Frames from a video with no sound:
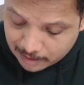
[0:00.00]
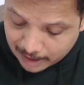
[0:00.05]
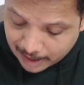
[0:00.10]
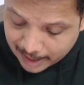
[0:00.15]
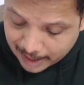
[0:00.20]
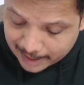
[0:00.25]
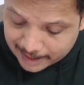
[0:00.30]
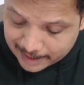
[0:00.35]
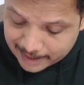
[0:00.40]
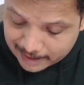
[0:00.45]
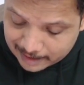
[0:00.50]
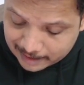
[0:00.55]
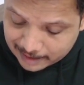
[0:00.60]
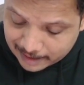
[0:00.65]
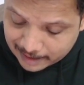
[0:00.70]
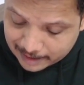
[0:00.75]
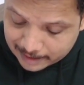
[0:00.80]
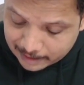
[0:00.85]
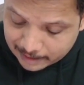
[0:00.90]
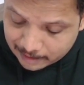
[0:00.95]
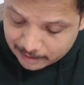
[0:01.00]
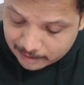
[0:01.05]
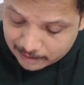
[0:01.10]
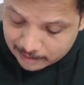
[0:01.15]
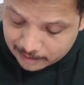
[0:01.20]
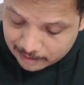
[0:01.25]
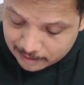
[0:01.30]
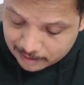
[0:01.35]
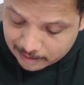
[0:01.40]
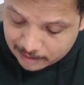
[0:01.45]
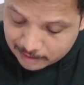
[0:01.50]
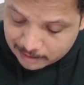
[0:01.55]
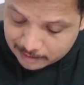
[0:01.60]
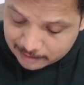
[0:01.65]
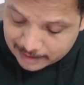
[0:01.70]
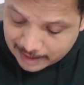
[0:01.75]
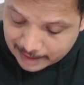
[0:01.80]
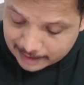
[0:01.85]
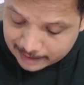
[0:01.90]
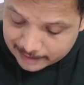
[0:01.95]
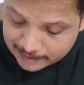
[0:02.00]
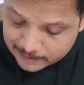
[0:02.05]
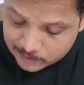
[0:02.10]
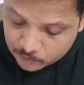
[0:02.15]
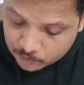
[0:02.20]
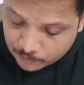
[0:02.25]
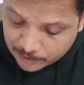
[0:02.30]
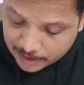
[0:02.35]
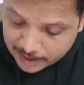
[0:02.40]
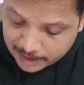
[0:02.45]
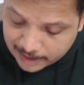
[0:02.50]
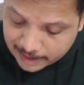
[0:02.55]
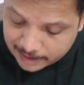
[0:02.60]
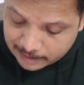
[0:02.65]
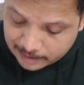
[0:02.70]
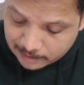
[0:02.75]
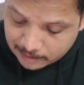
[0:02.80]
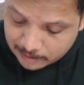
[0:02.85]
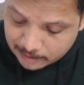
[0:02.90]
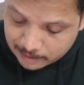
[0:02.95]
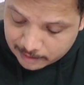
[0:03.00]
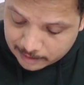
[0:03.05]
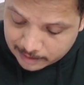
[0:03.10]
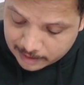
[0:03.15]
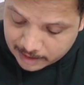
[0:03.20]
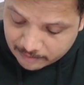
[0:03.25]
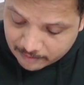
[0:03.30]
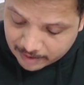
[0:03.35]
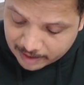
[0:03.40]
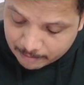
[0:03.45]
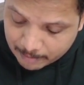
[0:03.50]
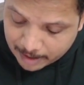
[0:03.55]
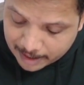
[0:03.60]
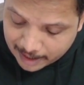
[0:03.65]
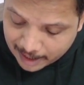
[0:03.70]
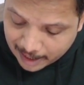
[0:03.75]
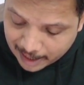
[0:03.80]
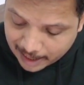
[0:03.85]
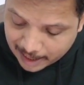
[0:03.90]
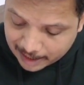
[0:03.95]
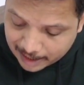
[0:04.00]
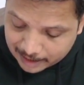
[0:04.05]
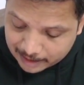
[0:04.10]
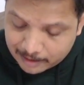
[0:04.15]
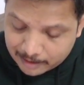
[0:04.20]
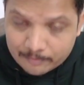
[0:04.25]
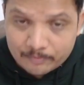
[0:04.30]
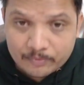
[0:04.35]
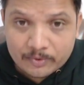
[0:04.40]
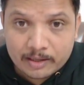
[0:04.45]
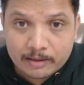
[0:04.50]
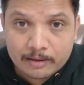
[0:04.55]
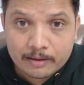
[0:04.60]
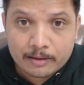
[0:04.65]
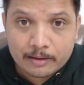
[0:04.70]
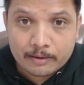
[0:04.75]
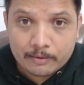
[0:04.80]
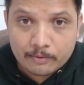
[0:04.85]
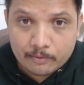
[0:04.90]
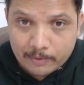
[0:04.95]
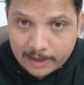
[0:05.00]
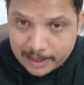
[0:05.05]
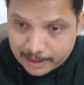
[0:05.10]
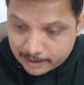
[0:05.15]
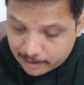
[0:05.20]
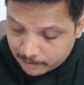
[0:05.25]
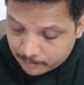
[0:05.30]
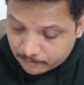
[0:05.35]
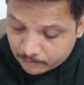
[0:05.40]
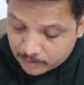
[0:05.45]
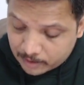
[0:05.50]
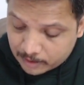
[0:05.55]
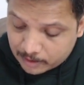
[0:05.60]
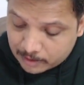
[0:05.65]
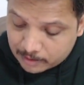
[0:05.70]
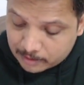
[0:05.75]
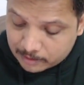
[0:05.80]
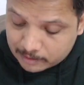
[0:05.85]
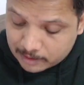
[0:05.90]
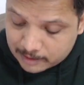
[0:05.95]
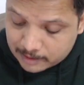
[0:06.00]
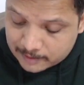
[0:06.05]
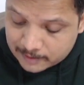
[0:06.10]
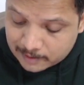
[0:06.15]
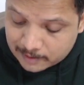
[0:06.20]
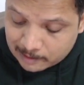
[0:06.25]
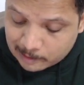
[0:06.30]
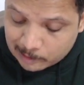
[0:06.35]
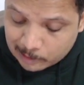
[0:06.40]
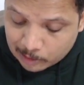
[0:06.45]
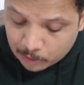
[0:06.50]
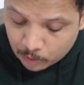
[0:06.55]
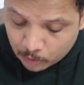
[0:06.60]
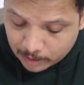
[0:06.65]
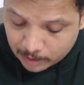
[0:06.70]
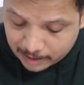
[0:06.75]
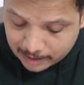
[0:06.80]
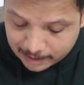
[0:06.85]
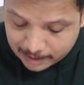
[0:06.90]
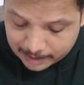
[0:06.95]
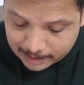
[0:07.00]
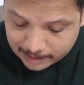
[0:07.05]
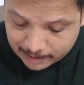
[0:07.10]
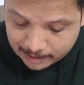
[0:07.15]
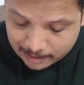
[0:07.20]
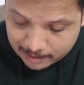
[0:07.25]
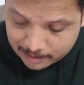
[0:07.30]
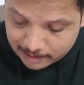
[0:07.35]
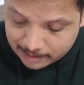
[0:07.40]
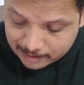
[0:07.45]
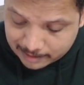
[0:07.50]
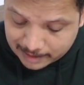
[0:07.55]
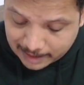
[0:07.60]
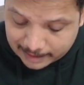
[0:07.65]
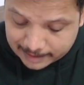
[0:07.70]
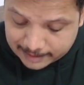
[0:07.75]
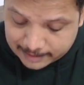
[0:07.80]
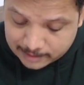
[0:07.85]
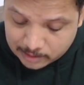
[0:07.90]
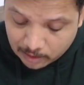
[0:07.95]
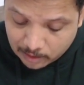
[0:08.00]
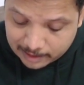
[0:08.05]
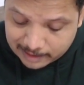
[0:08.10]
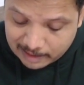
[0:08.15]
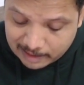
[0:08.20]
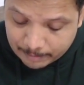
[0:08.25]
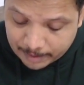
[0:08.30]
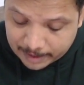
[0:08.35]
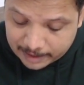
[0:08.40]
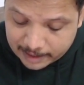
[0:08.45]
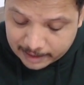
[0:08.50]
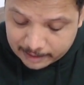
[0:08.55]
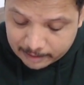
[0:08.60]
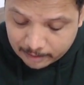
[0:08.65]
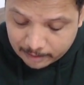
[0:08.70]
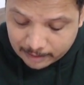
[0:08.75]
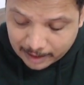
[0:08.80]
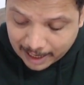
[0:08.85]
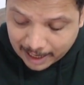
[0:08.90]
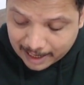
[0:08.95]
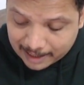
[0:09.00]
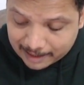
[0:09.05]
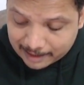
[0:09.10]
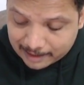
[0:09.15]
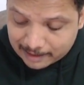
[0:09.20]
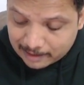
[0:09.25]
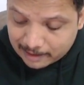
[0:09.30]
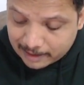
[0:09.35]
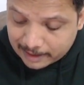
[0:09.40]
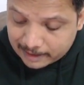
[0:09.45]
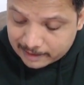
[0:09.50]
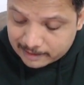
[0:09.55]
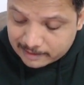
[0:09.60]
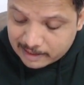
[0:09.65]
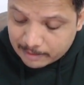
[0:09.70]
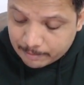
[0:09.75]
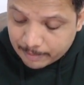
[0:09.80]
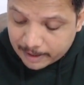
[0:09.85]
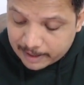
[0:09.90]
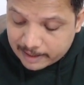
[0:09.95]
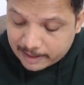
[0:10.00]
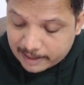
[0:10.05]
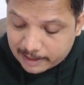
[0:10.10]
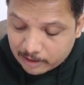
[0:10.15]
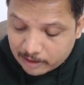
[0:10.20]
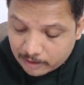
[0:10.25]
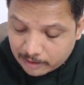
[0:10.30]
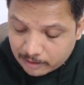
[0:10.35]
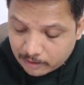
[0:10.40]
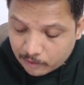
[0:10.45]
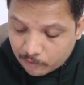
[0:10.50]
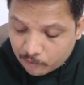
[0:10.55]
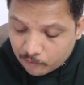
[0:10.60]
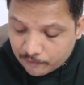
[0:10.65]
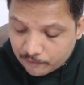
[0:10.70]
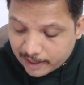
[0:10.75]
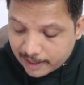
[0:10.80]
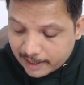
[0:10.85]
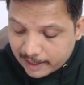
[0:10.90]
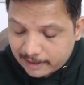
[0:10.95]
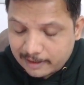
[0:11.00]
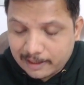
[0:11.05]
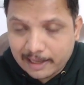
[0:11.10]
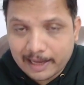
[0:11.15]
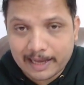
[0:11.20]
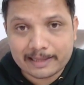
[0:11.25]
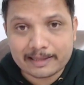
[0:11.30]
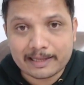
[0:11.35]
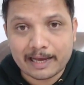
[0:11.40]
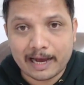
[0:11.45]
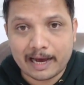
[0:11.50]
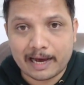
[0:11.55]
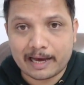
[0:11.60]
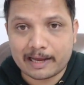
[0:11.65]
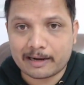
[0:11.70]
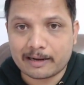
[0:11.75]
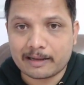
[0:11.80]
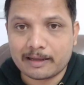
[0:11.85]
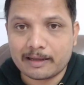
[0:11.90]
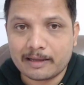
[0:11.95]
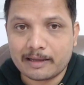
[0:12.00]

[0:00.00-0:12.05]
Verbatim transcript: IL current that is V in divided by R where this load current that is not dependent on RL, it is dependent on V in and R.